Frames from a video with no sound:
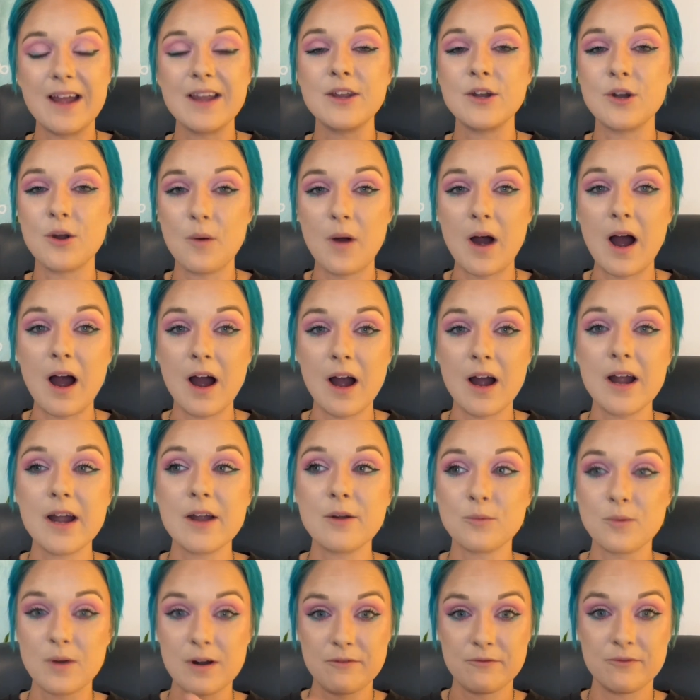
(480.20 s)
you know, I
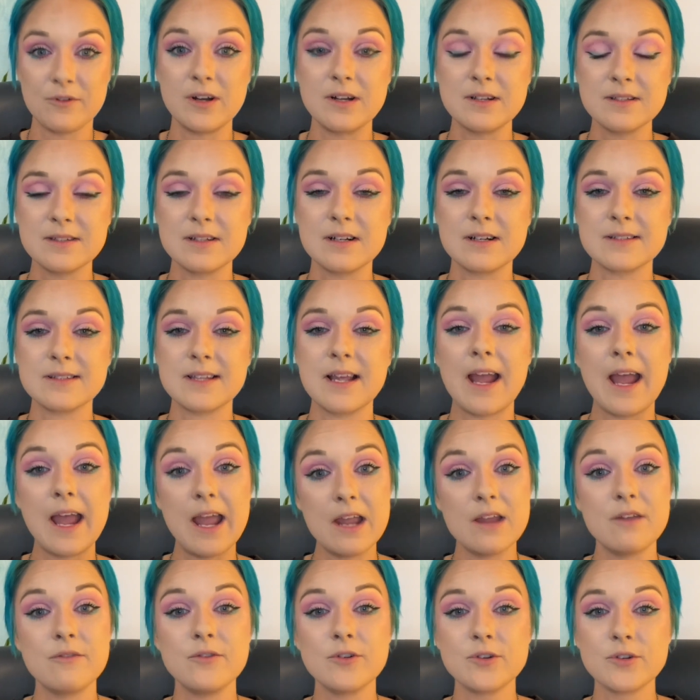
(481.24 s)
reference and I say, hey,
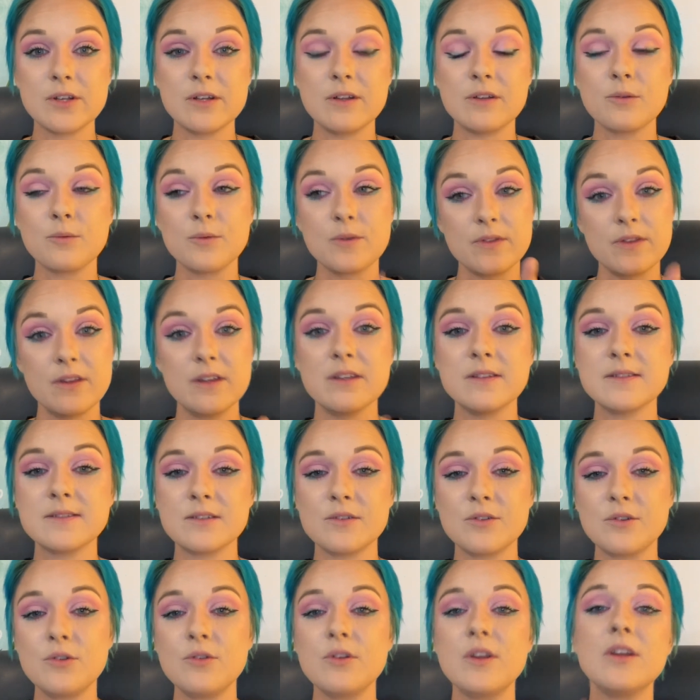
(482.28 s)
if you're dealing with this,
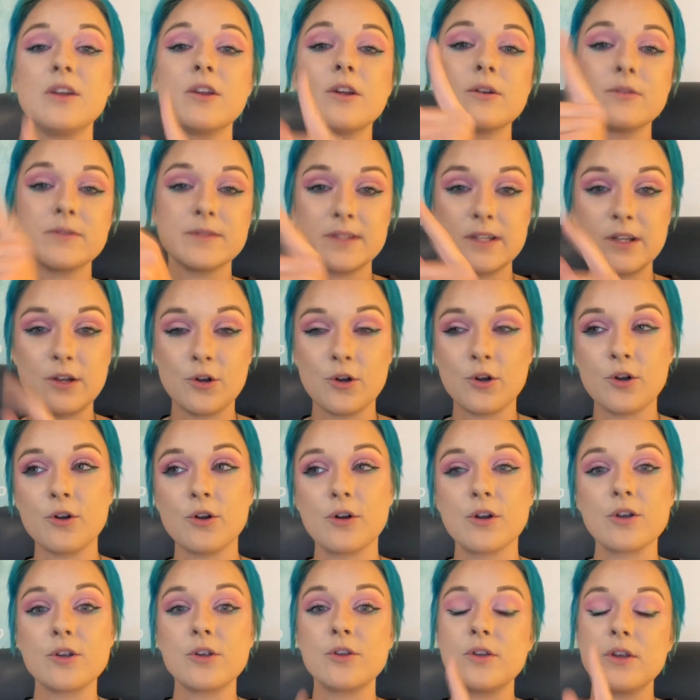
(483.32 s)
then you need to go see her or
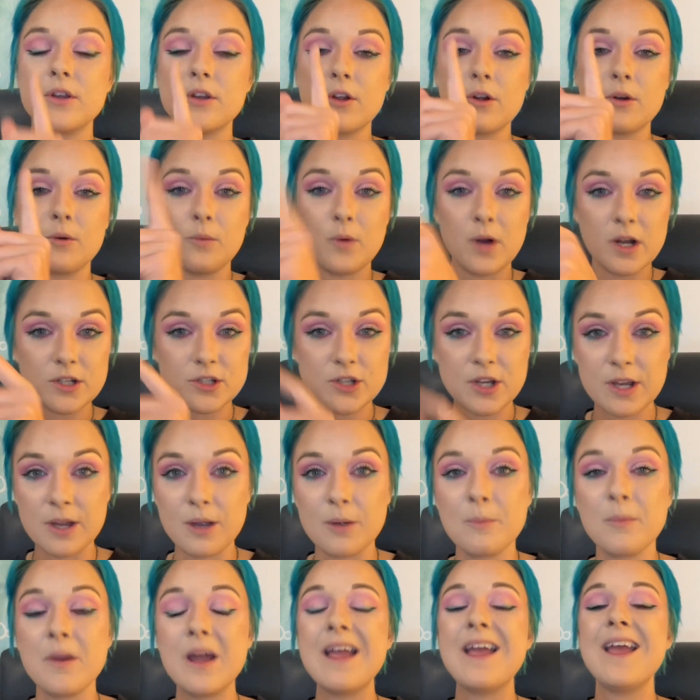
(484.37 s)
you need to go watch
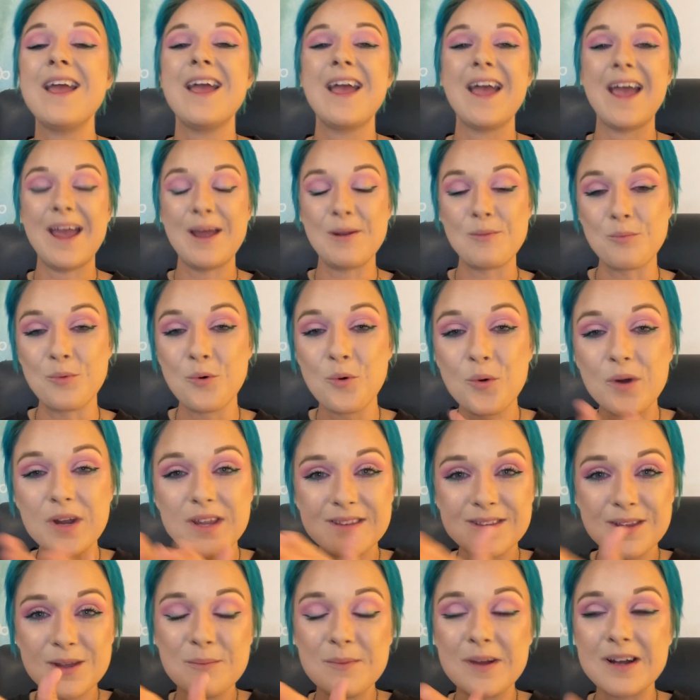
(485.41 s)
him and point
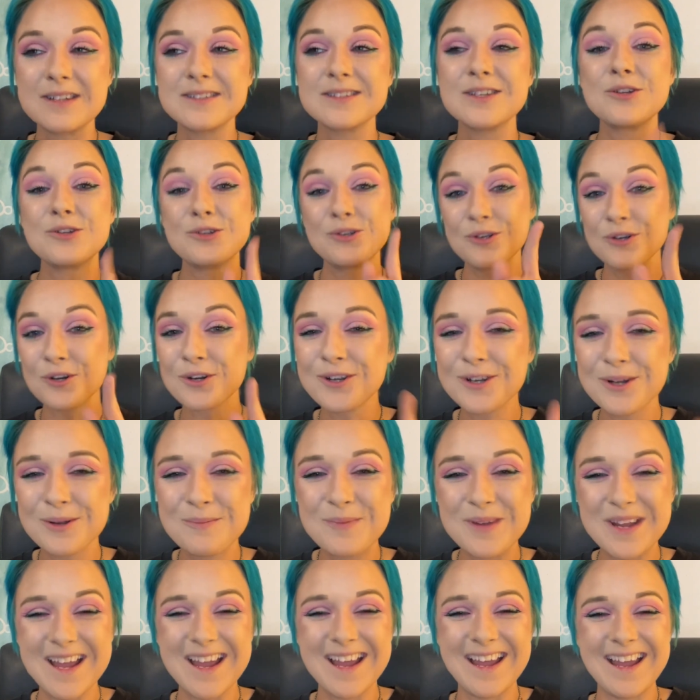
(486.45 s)
them. I said, you're gonna
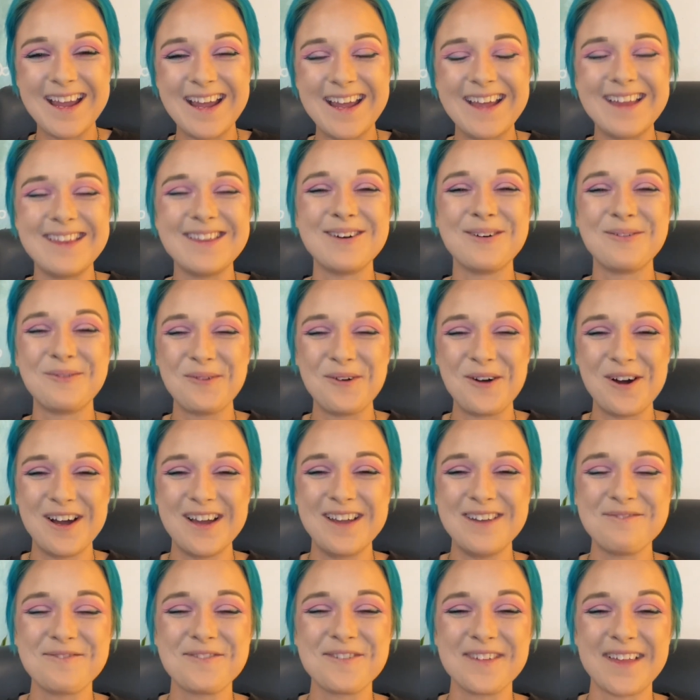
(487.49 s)
be the
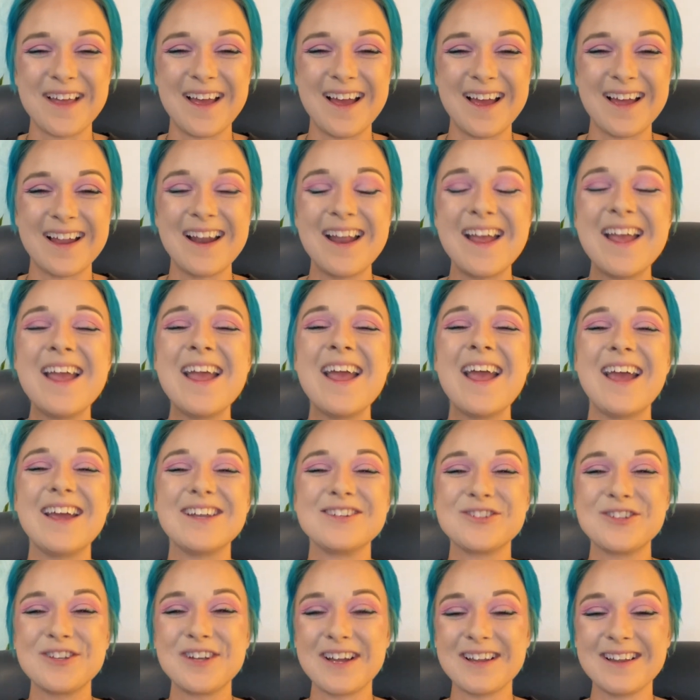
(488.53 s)
one for that. And
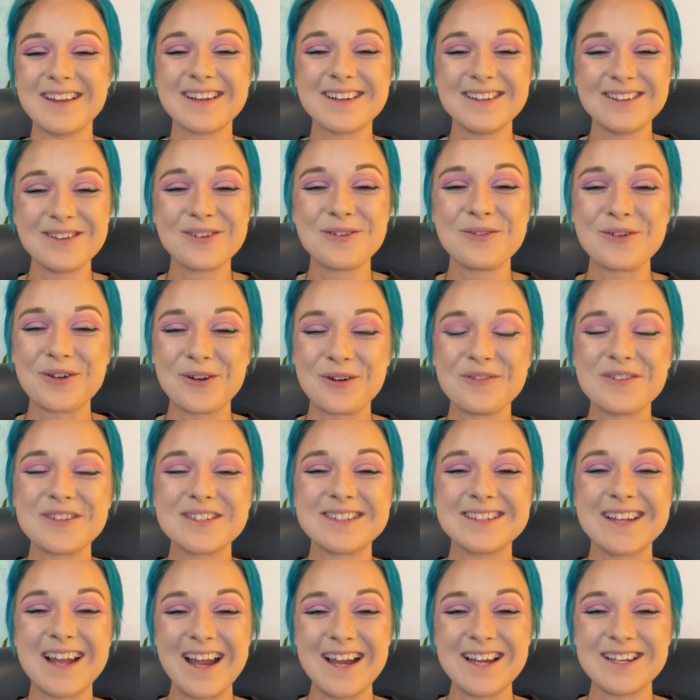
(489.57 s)
she got like a little nervous
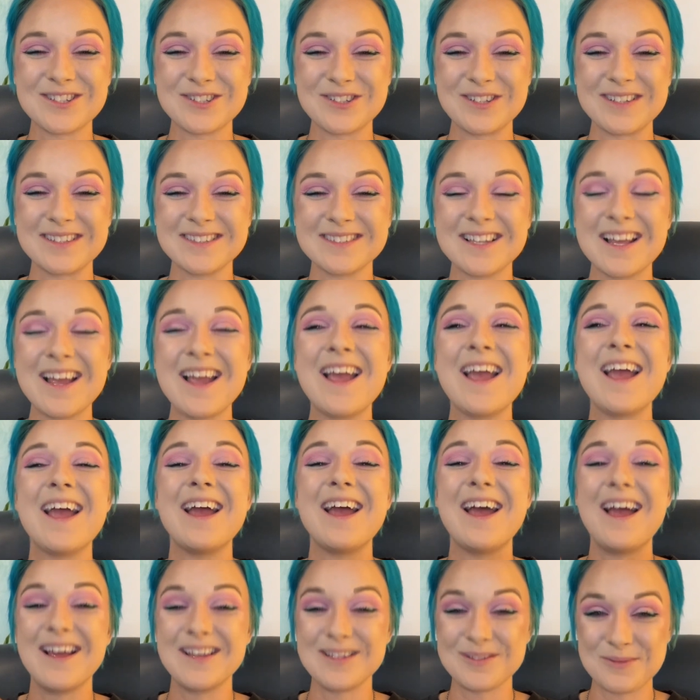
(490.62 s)
and anxious,
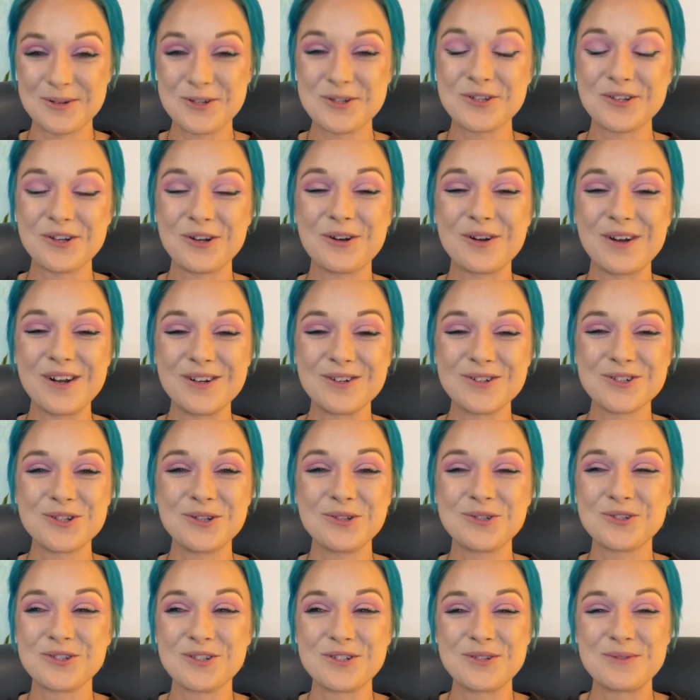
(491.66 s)
especially her inner
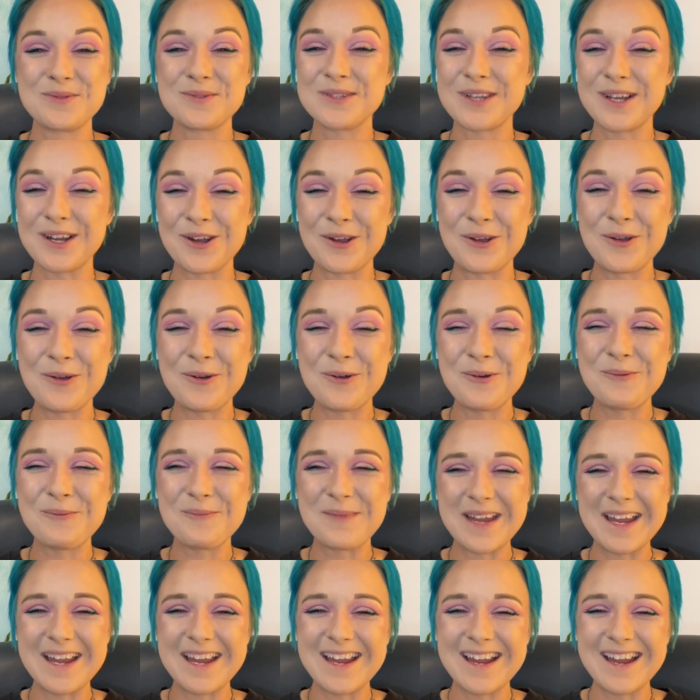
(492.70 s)
children. She was like, who,
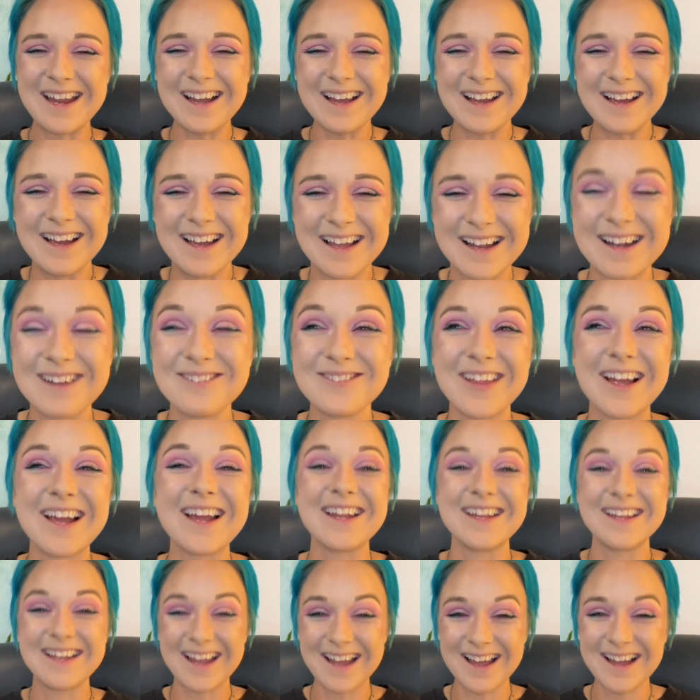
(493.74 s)
me? And I'm
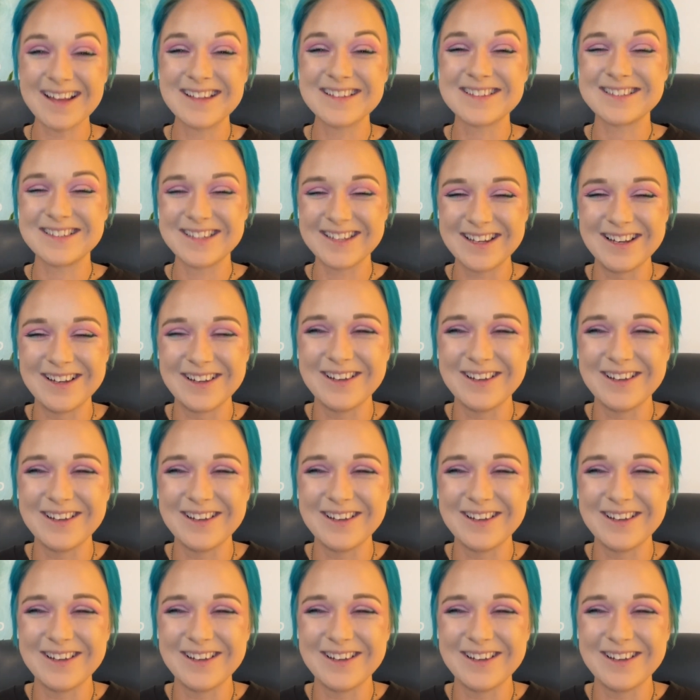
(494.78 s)
like, yes, you.